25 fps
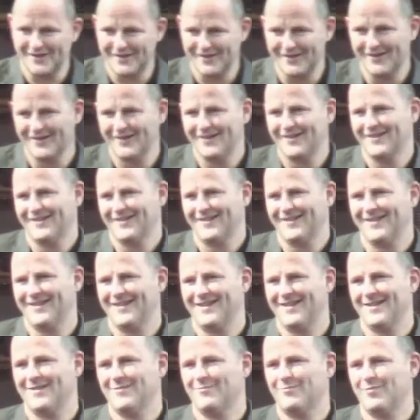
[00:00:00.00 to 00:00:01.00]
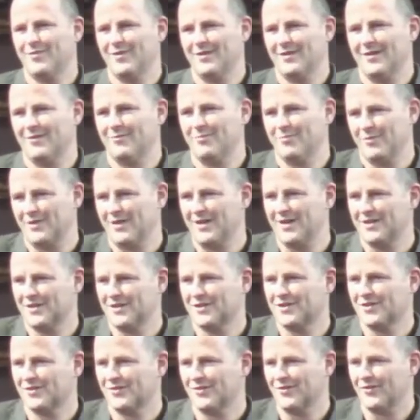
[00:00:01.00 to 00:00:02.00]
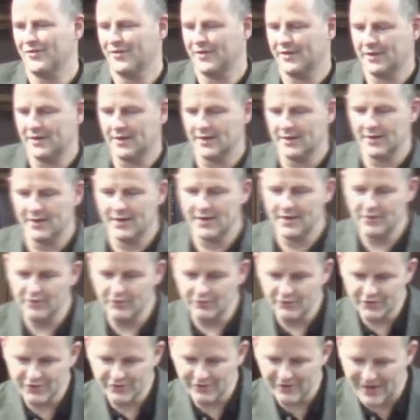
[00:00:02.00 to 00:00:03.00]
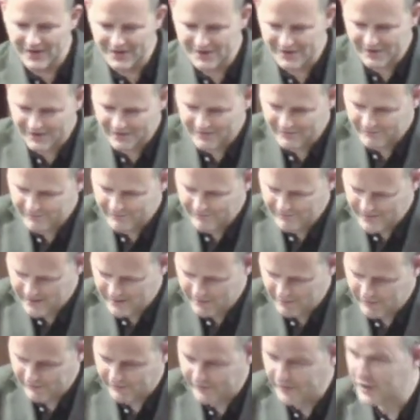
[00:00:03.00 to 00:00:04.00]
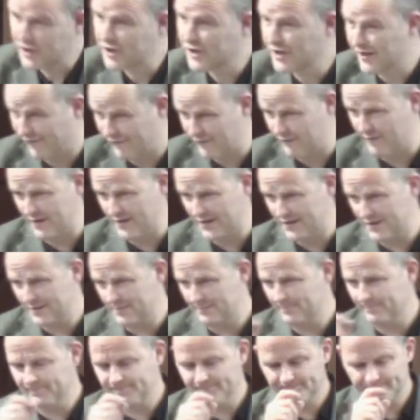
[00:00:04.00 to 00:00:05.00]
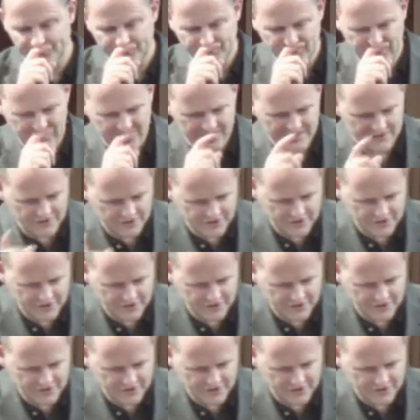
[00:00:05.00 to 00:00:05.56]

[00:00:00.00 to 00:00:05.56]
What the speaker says: here, but applies to our thinking. And also lastly, very briefly, governments. So